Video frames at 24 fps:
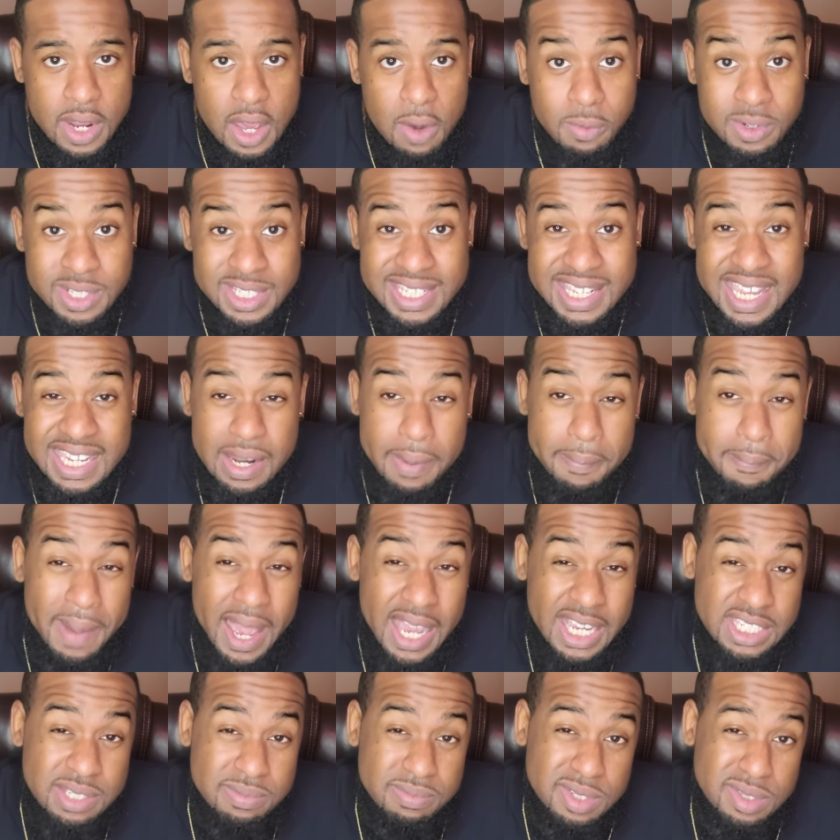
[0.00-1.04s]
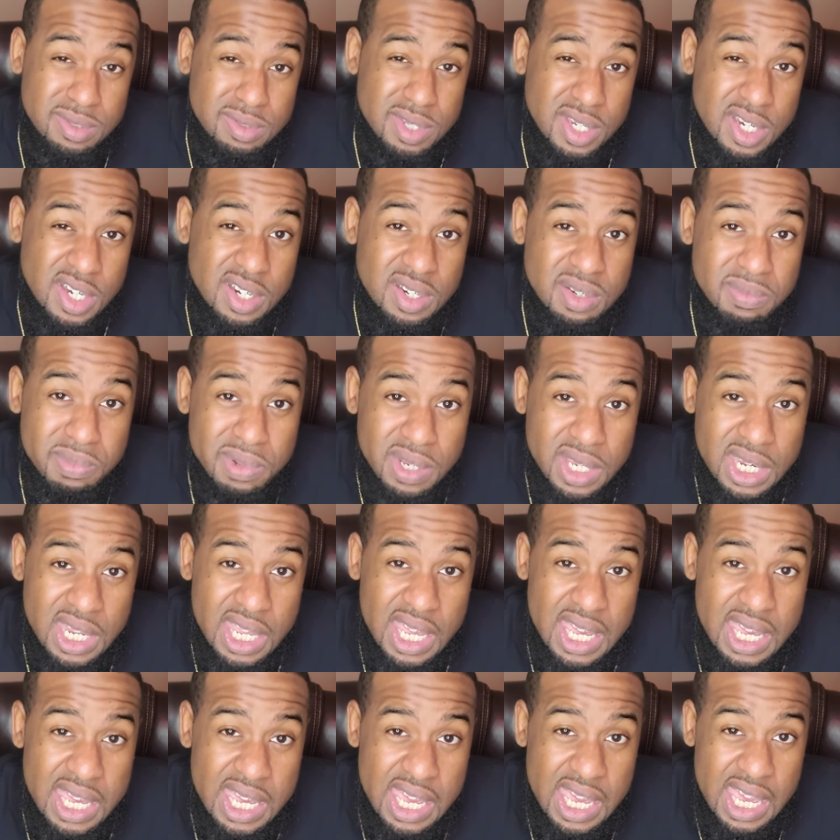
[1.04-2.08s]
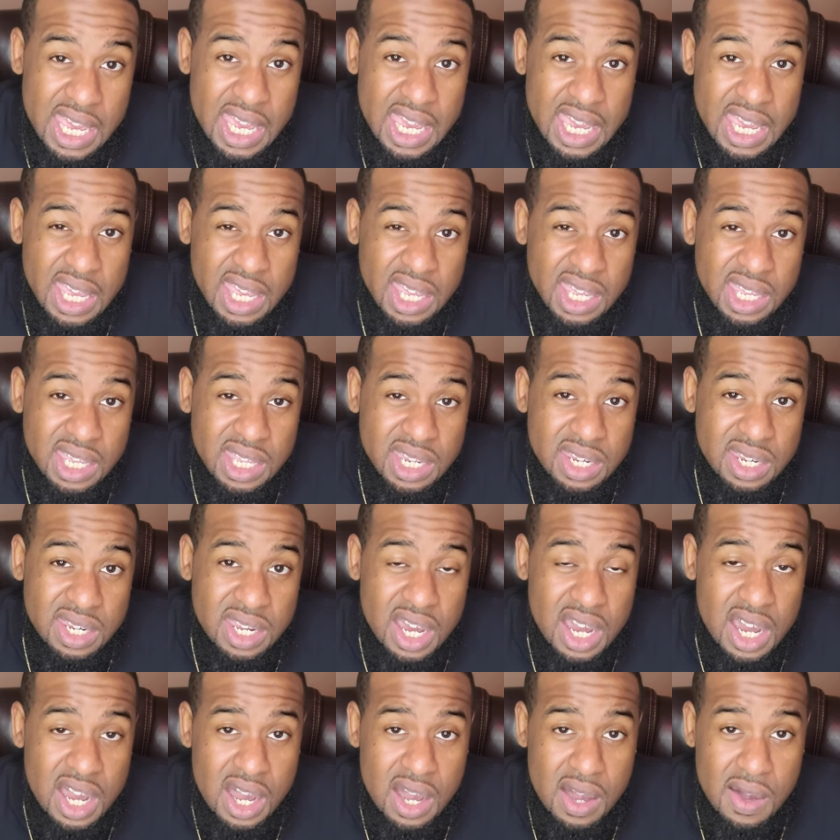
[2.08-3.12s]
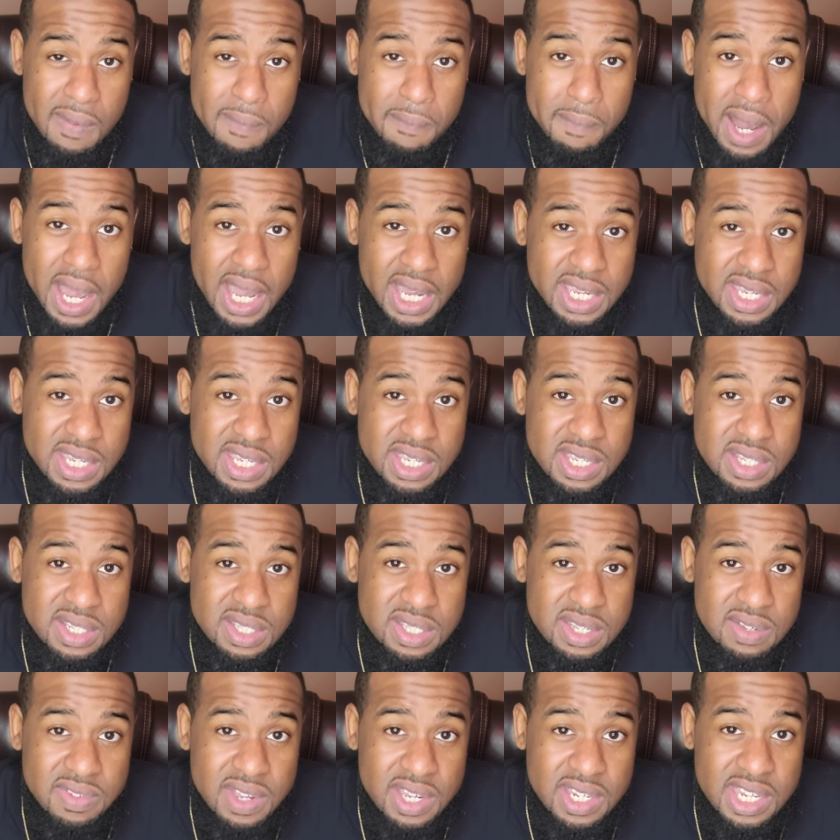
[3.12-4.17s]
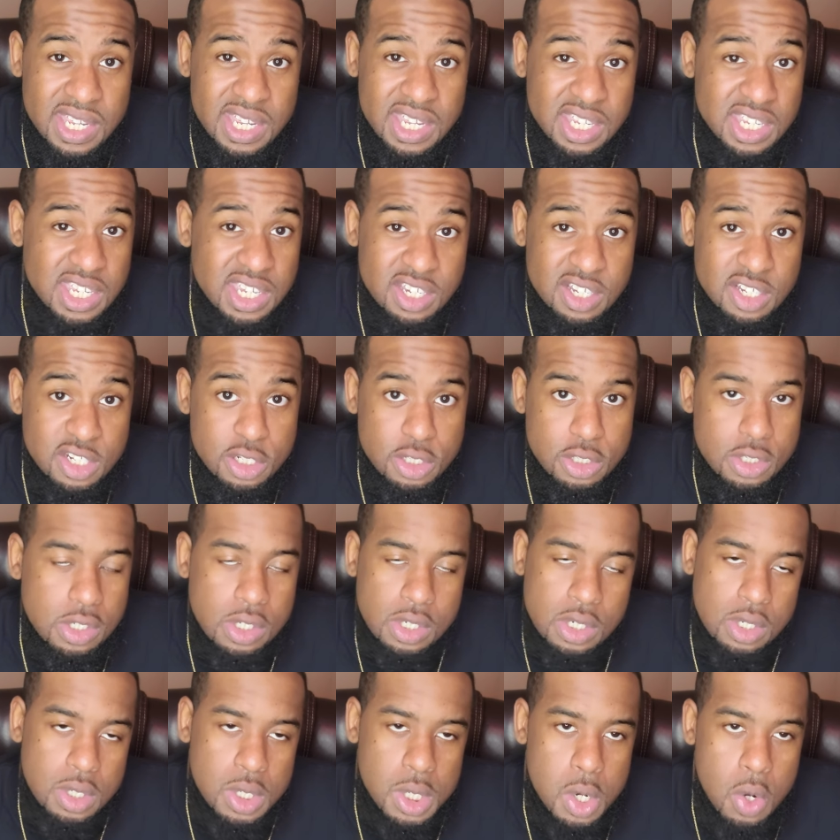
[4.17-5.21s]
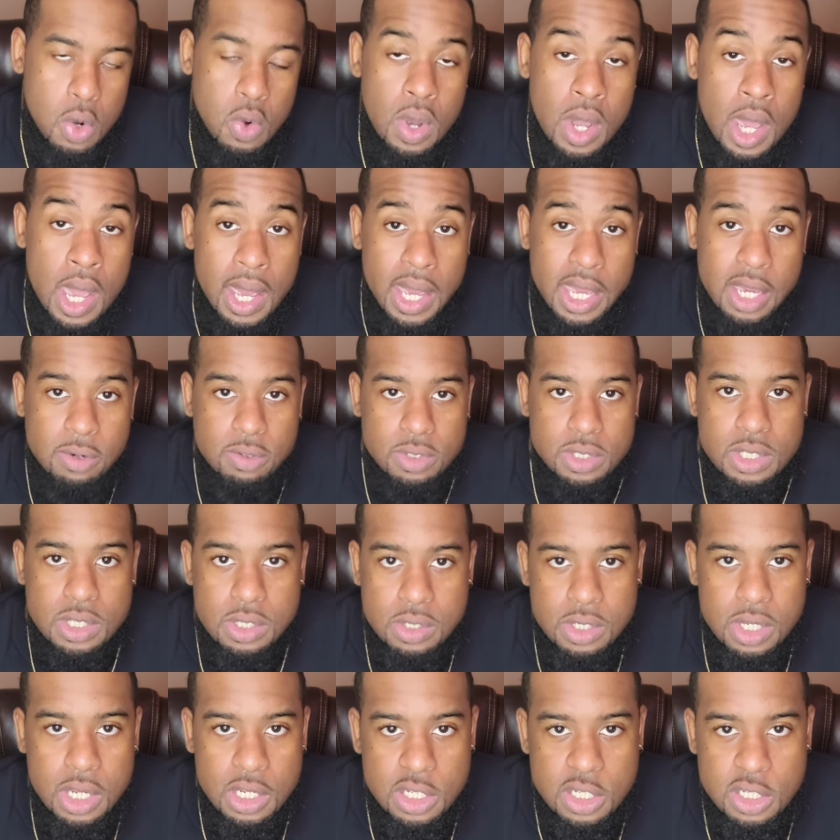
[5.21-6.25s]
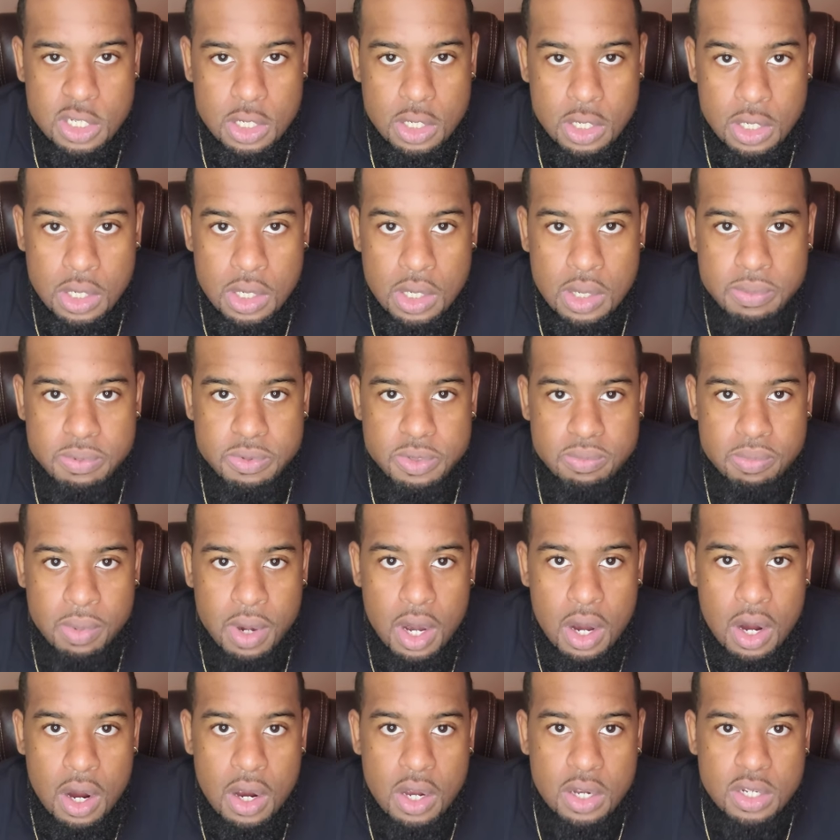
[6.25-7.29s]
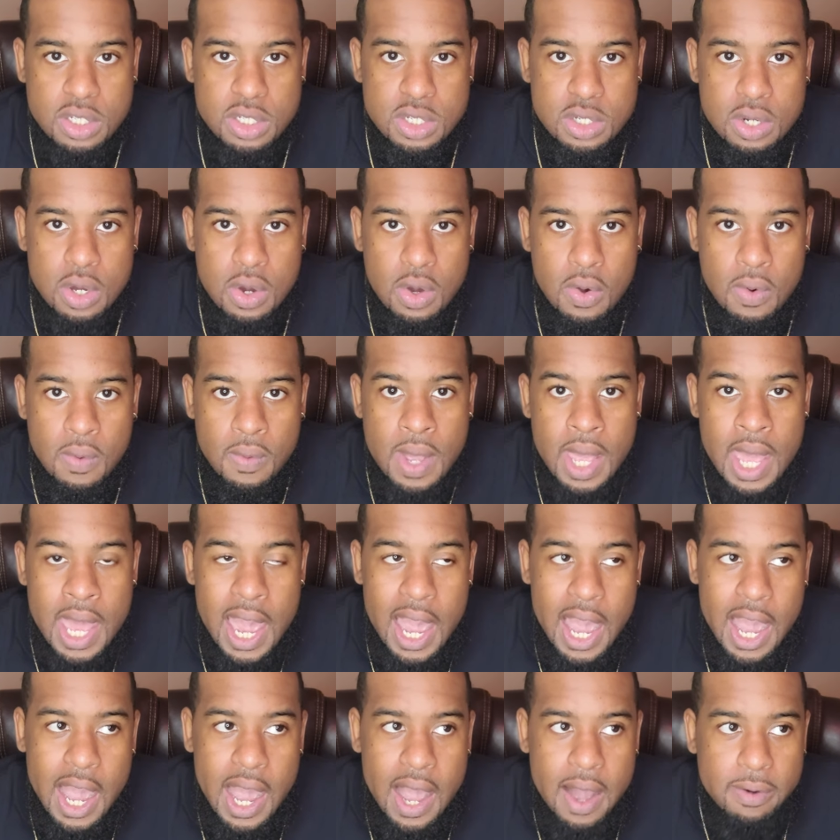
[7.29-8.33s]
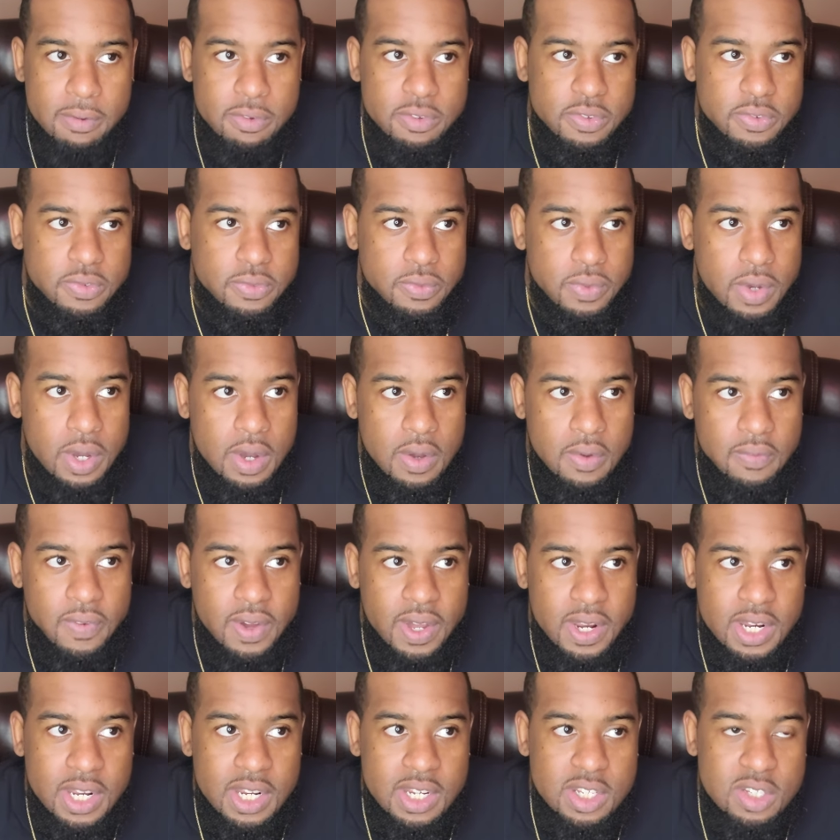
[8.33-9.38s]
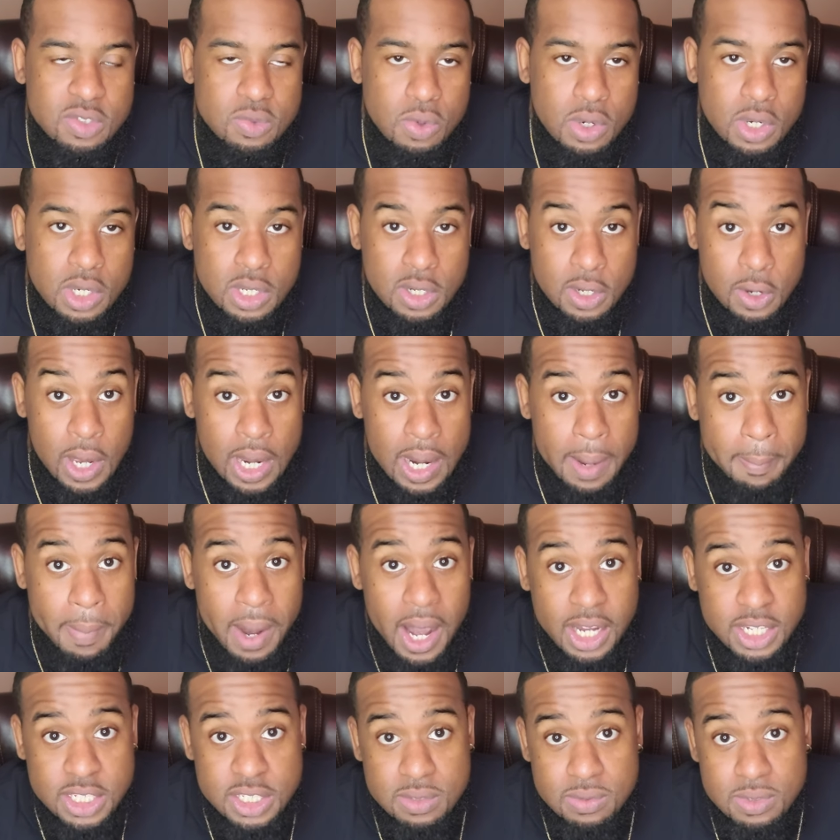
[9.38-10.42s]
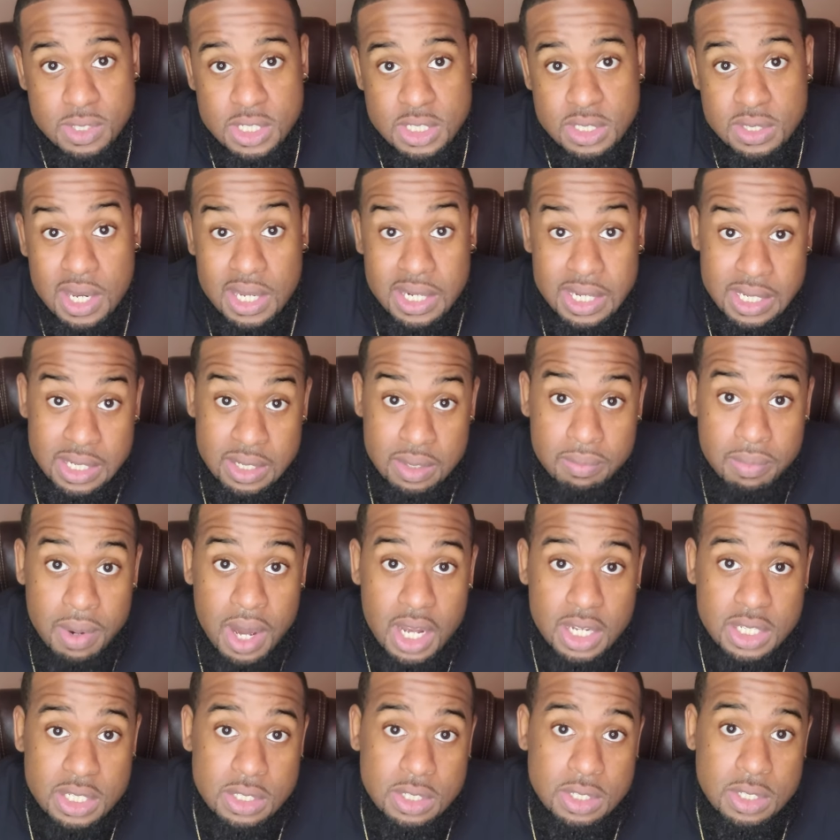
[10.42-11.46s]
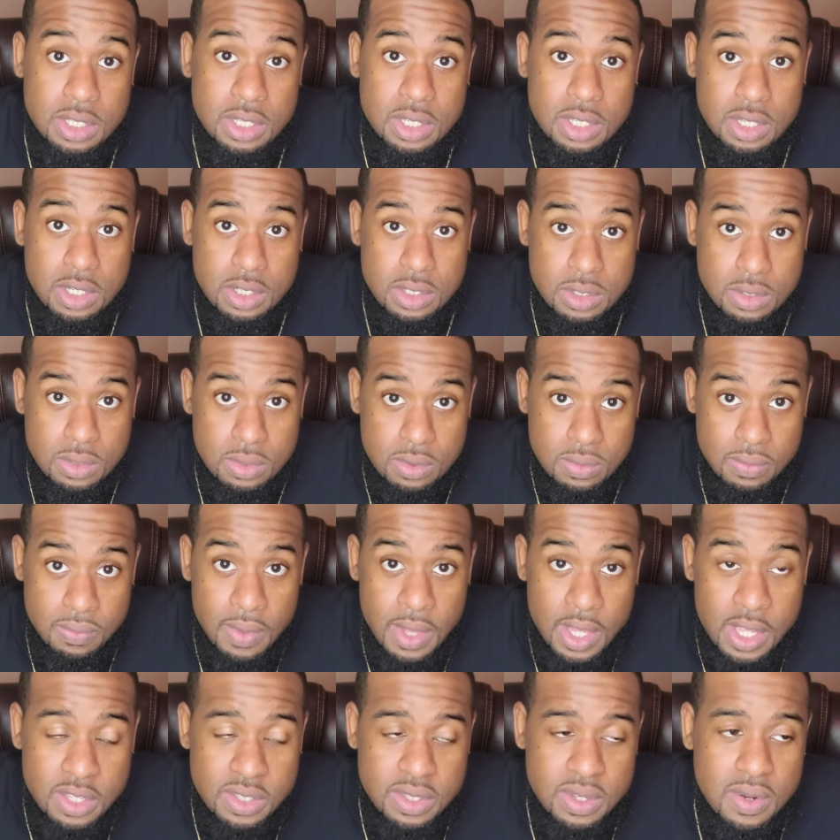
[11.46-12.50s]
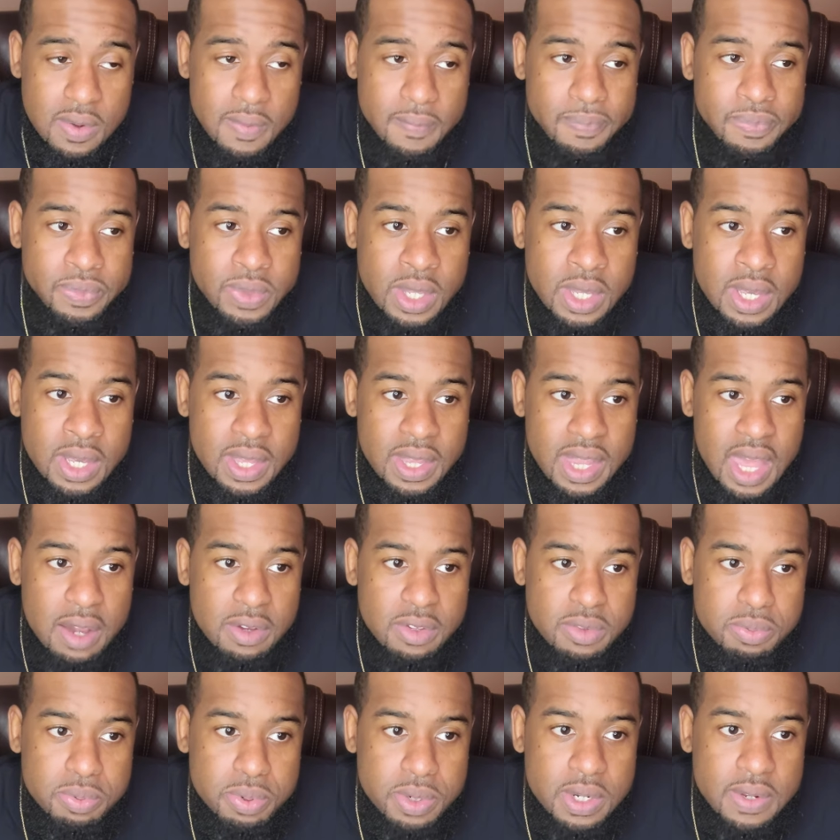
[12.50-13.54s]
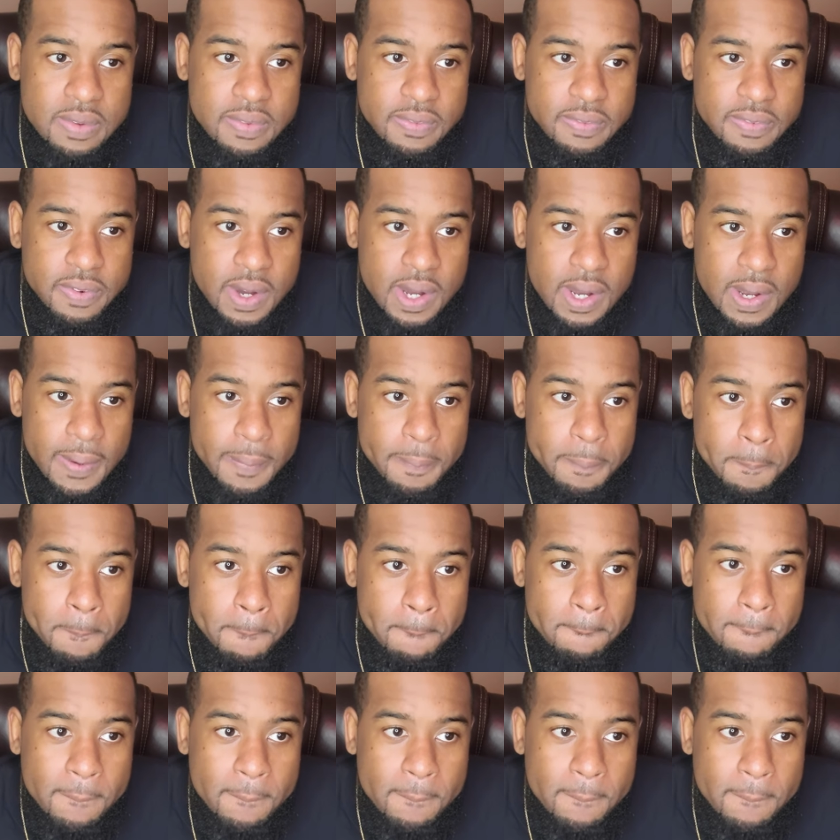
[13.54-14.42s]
Now, was it like the maximum tournament in Baki and stuff like that in King of Sure? No. It was really like just clubs, bars, you know. I was fighting, it was one club had a boxing ring, so I did the boxing in there too. So that was pretty fun.